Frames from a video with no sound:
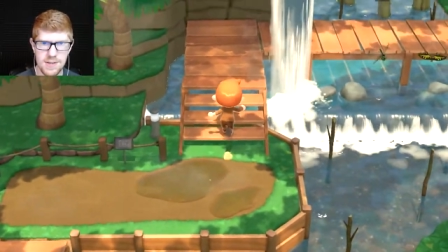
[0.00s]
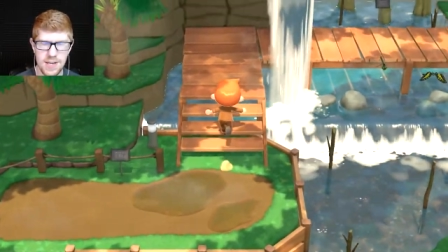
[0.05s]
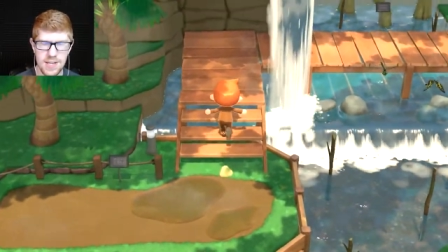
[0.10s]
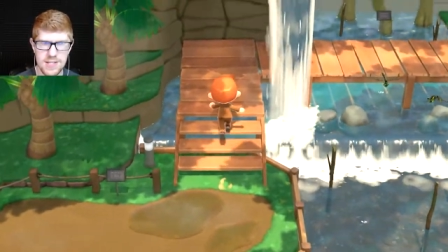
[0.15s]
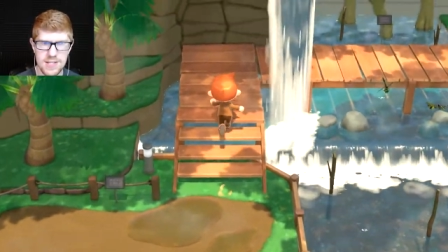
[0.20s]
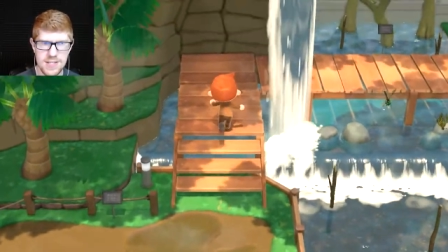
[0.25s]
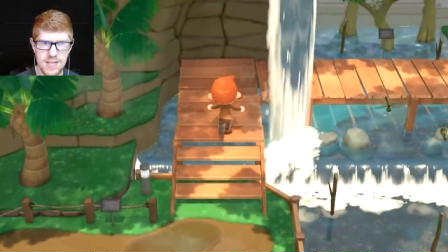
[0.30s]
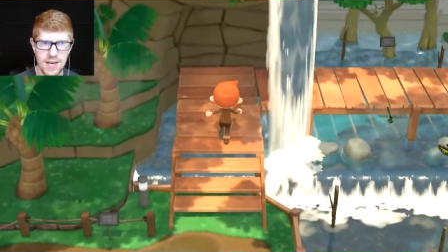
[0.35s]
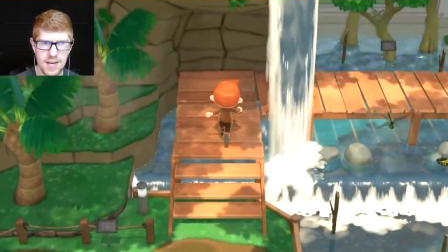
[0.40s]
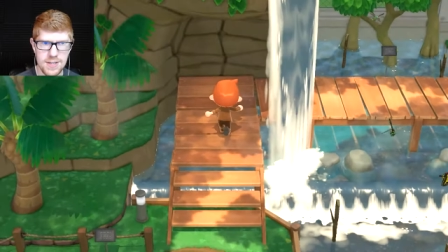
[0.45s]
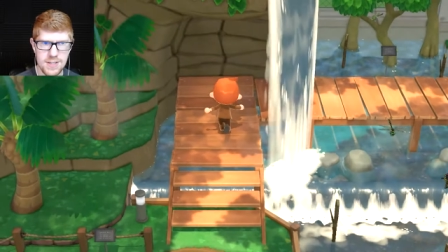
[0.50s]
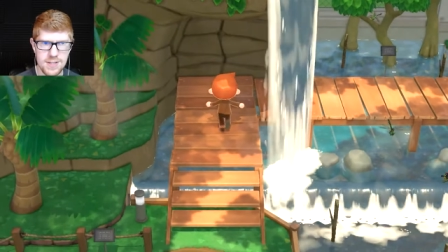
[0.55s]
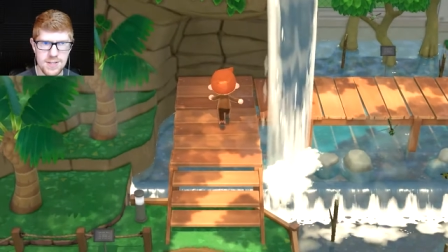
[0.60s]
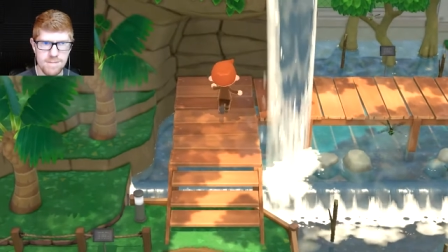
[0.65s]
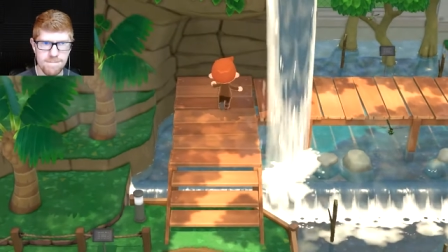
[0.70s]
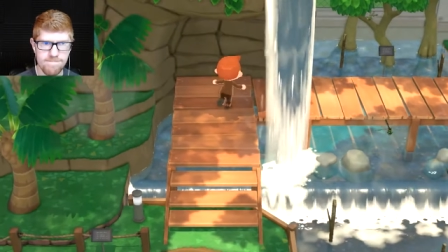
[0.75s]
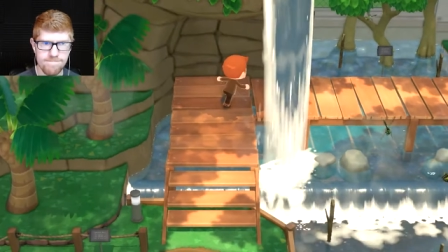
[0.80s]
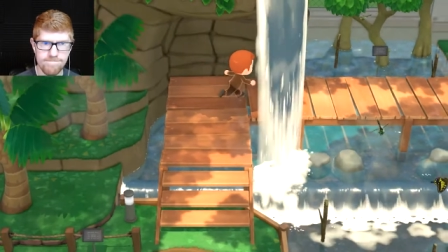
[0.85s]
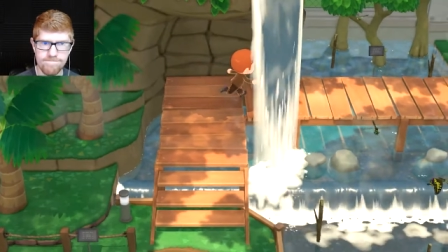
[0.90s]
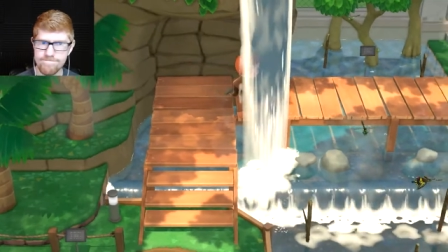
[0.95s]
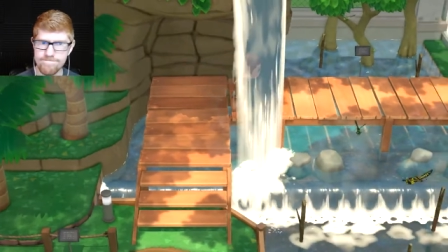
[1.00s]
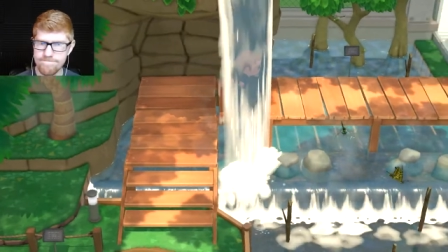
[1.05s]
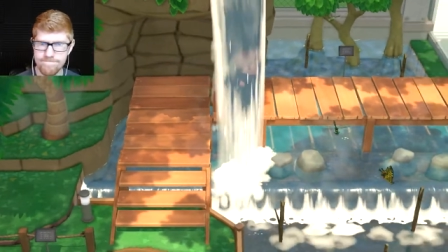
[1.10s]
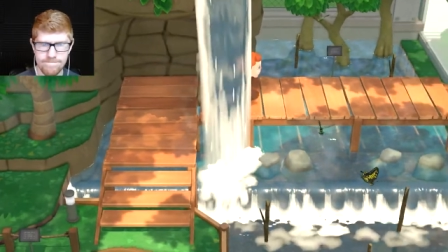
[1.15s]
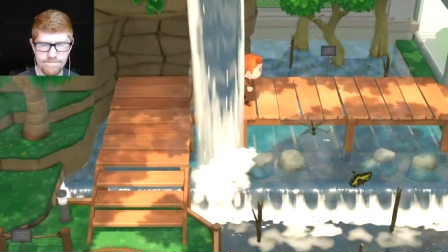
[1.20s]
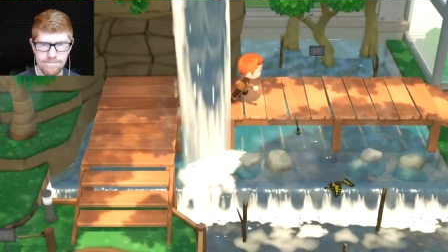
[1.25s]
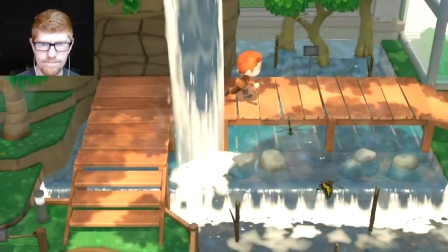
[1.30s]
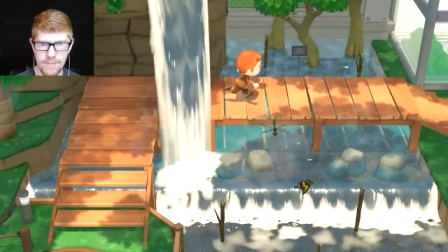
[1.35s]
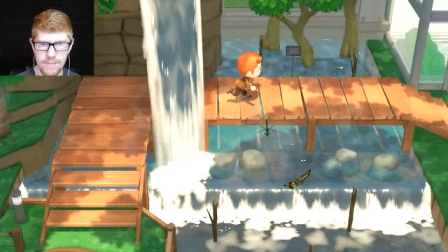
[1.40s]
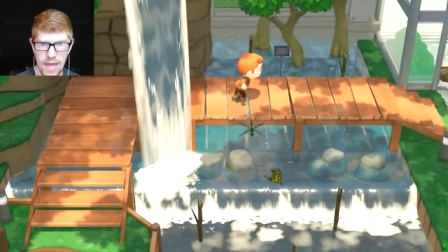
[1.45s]
It sucks.
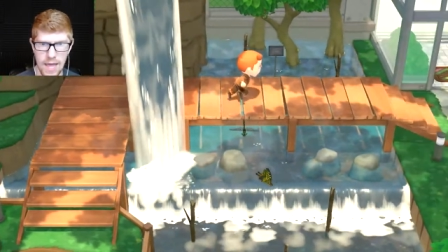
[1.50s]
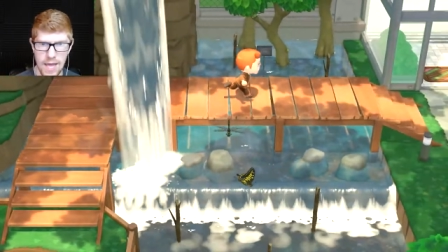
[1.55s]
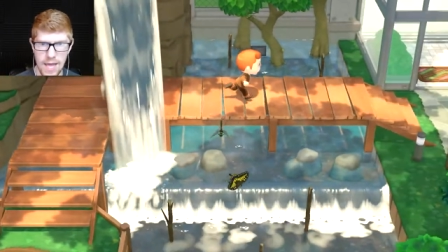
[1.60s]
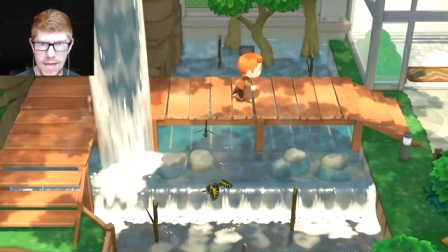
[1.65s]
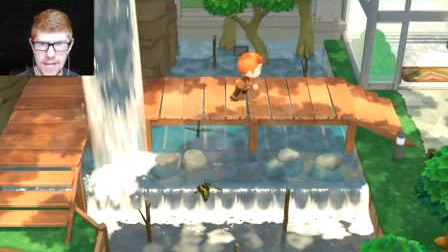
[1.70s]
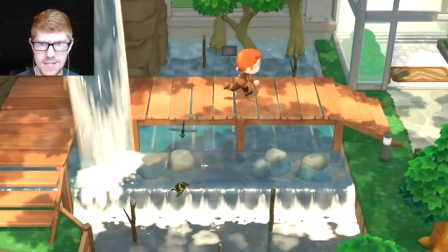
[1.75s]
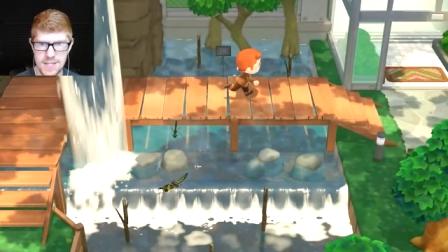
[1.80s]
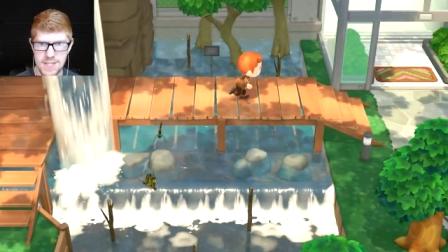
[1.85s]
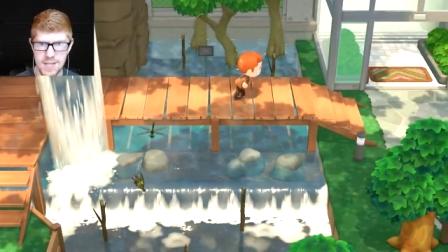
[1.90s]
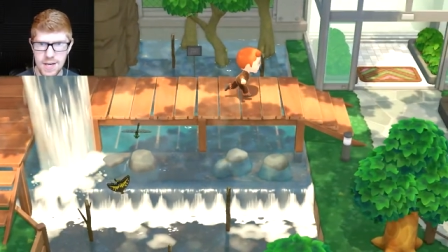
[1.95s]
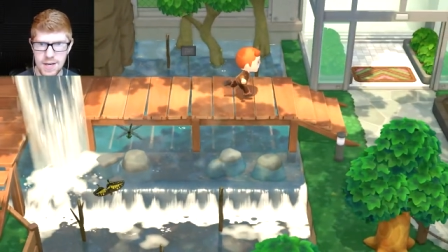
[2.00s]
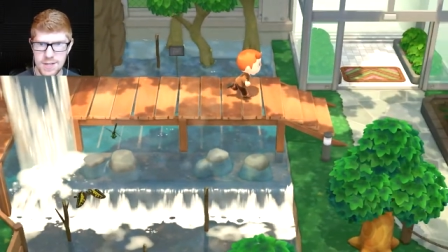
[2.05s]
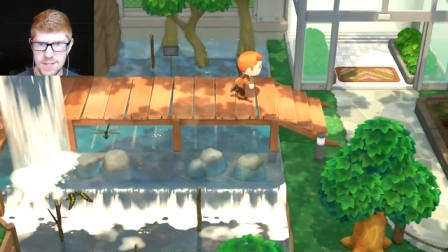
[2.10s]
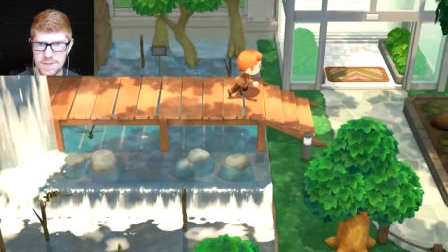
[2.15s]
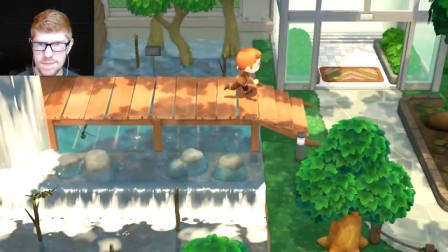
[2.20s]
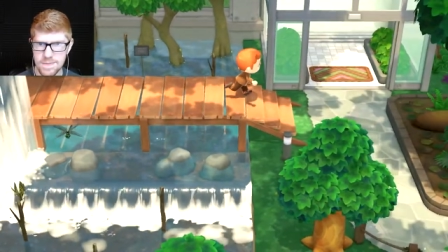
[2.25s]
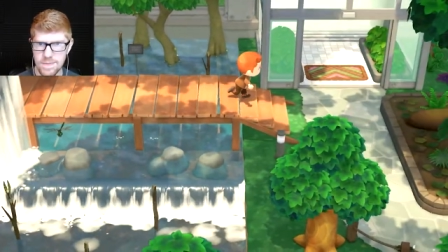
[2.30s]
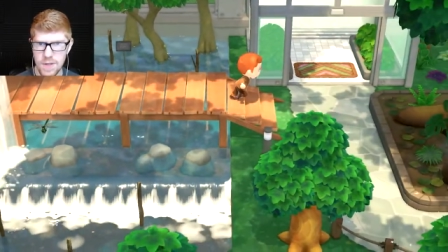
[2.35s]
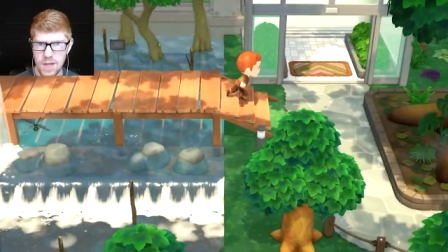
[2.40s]
It sucks.